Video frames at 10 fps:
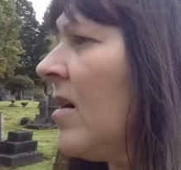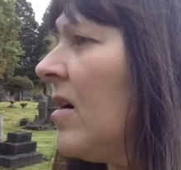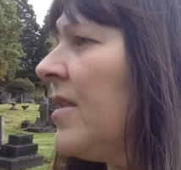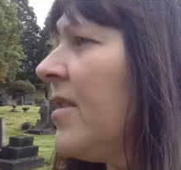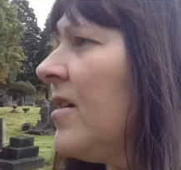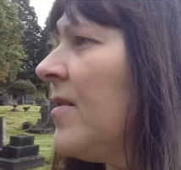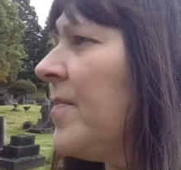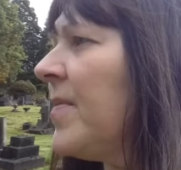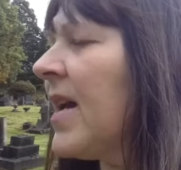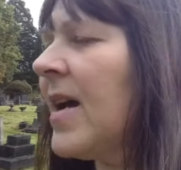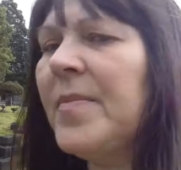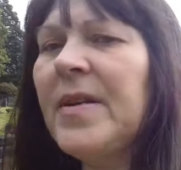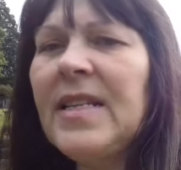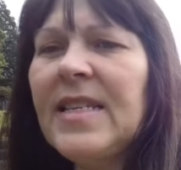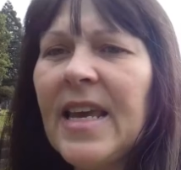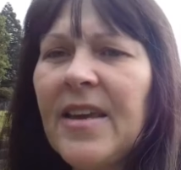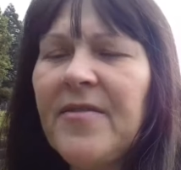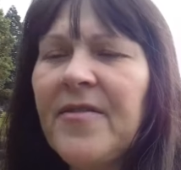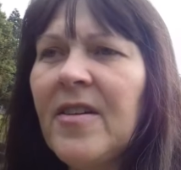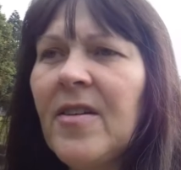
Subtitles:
either the companies give